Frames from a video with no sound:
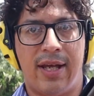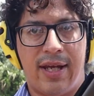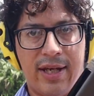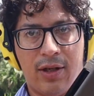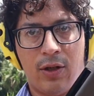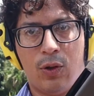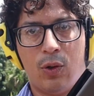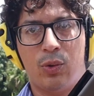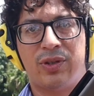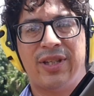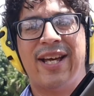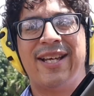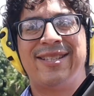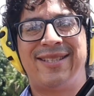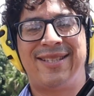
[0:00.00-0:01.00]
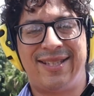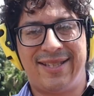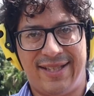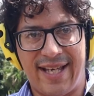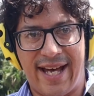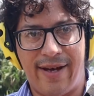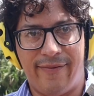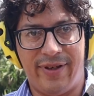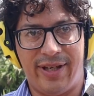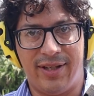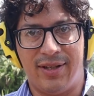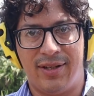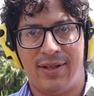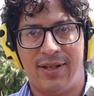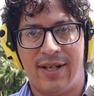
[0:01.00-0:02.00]
it holds
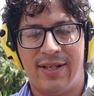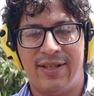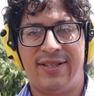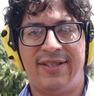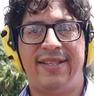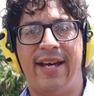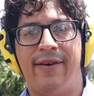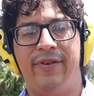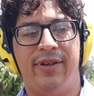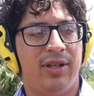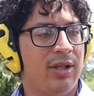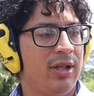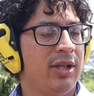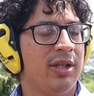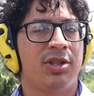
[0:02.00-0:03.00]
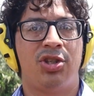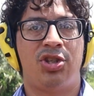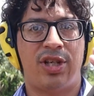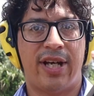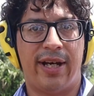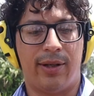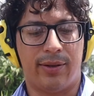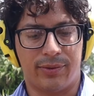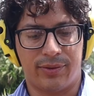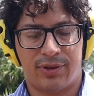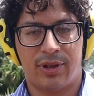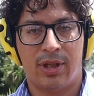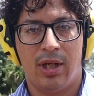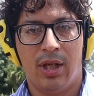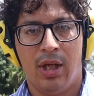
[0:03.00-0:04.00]
7
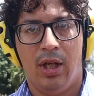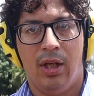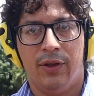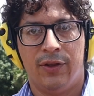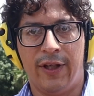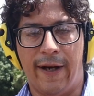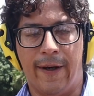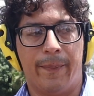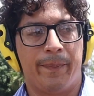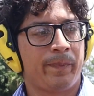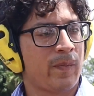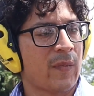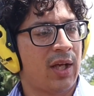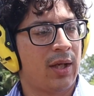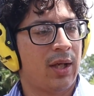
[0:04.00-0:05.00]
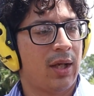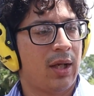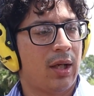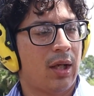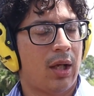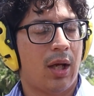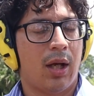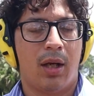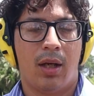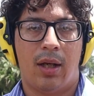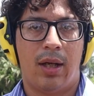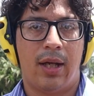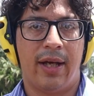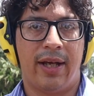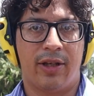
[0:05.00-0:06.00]
shells. So,
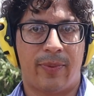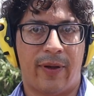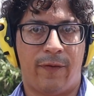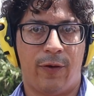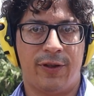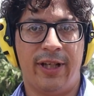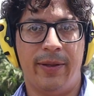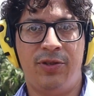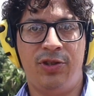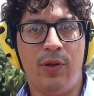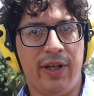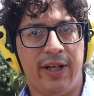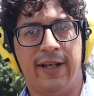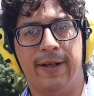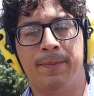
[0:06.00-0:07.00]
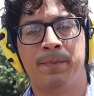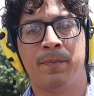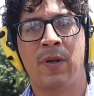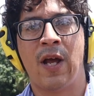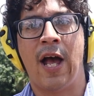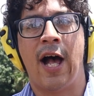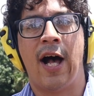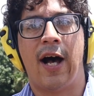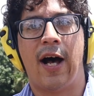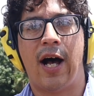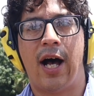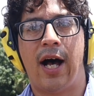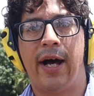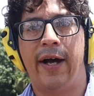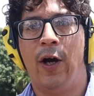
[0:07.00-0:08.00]
again, it's my first time shooting it.
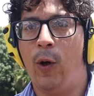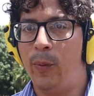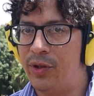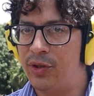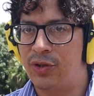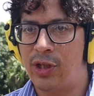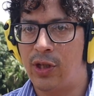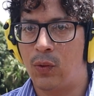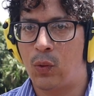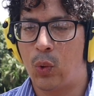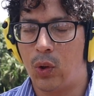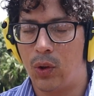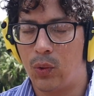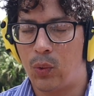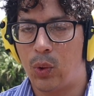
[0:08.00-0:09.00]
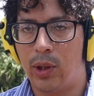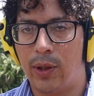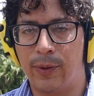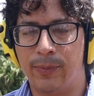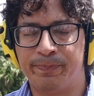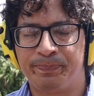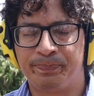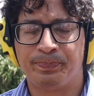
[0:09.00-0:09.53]
I hope there's no quote-unquote